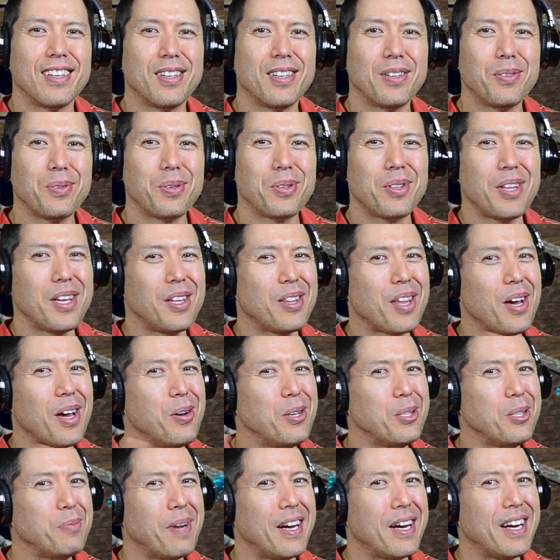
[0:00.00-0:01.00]
Well, that
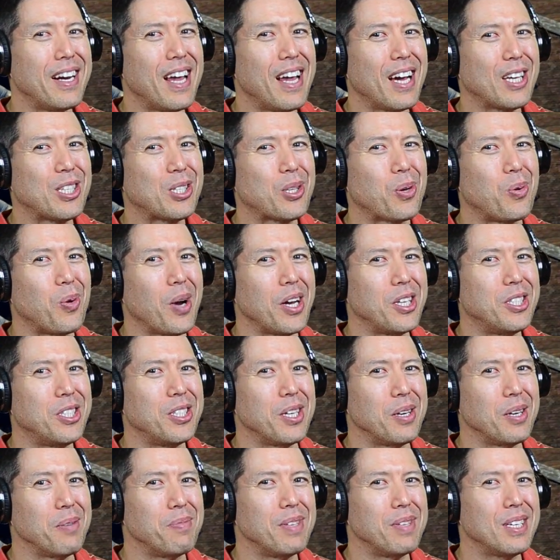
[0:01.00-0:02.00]
was my next
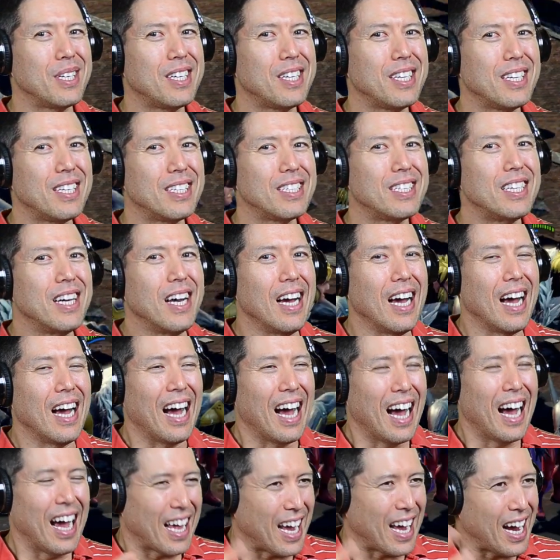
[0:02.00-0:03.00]
question, because
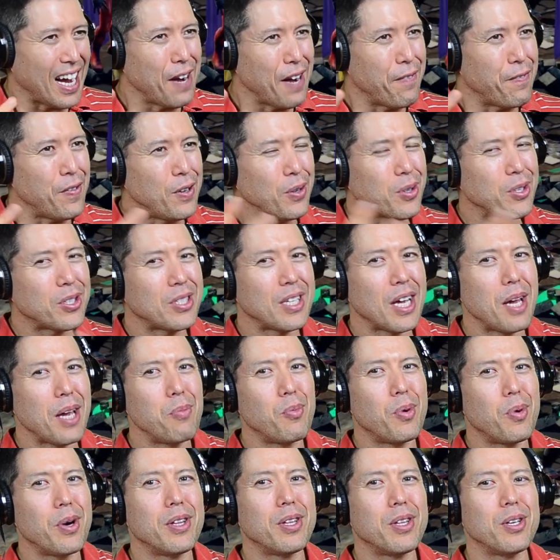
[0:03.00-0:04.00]
I kind of feel the
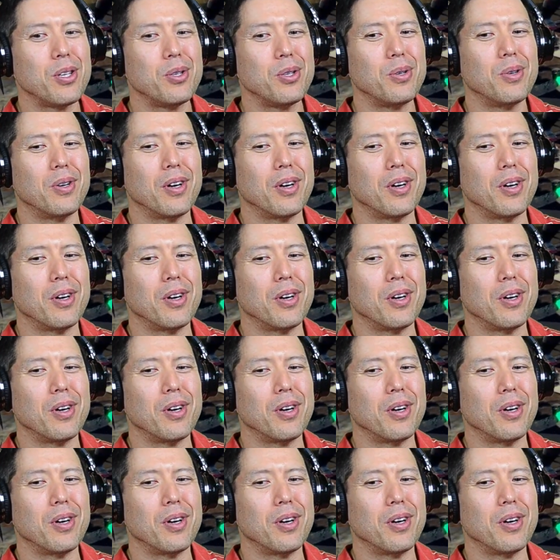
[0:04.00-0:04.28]
same way that you